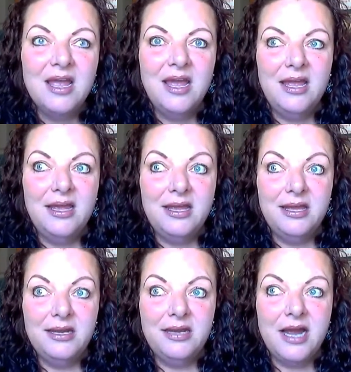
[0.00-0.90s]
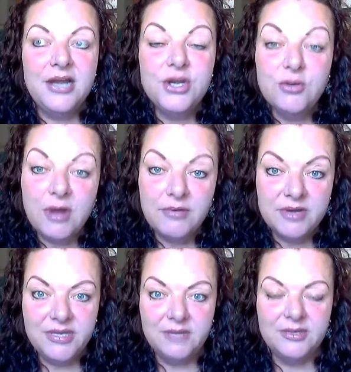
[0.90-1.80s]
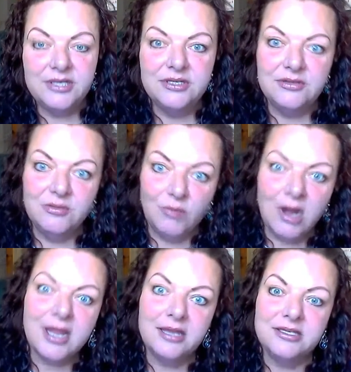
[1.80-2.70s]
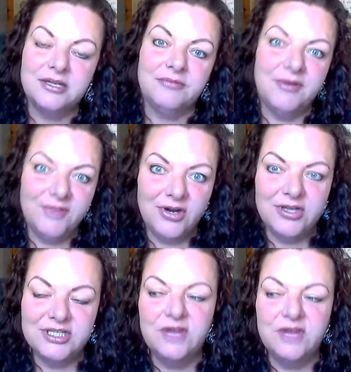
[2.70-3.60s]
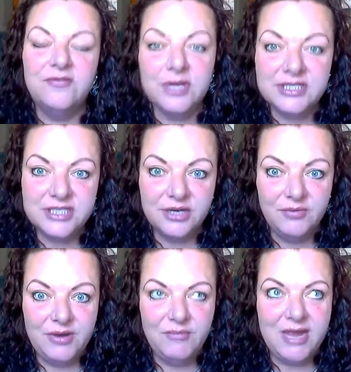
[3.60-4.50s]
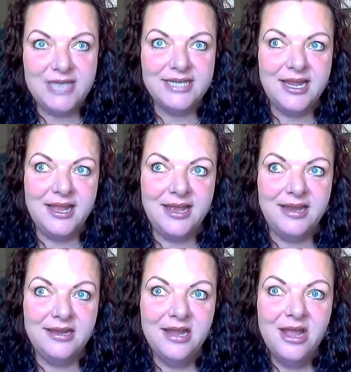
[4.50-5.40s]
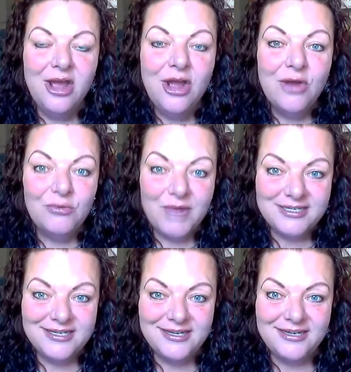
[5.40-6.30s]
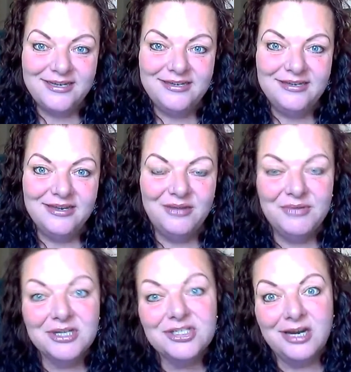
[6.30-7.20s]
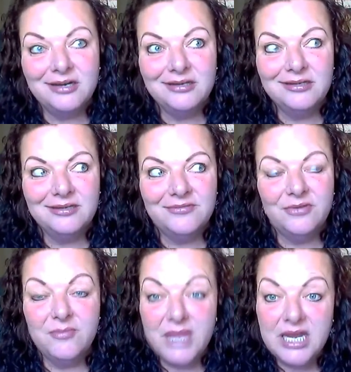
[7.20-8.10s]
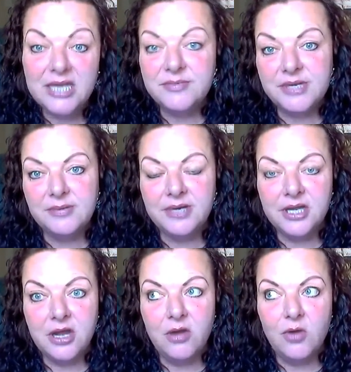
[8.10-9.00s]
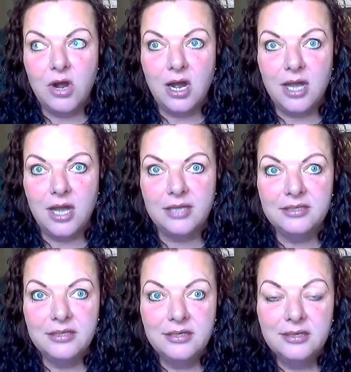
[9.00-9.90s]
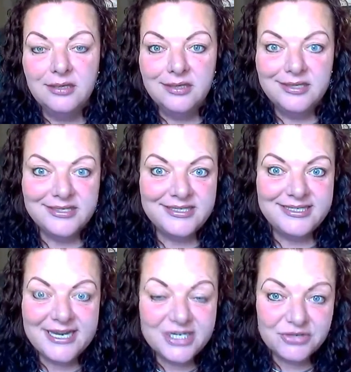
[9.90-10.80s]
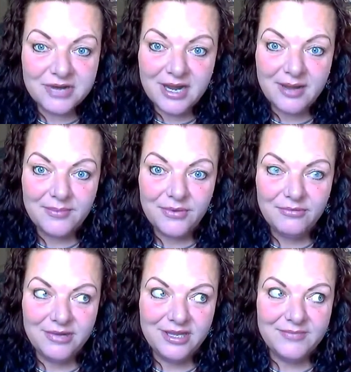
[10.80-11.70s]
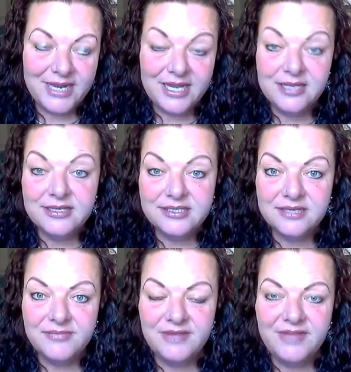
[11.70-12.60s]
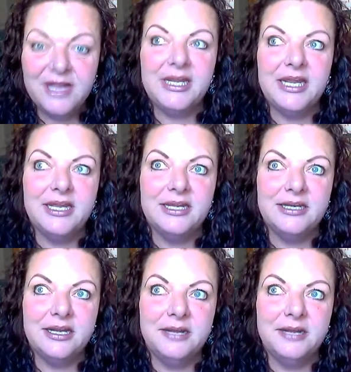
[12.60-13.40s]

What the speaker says: And I knew I wouldn't be able to do the walking to the river and so forth. So we went and rented a wheelchair for me to be able to go on this day trip with my kids and my family. And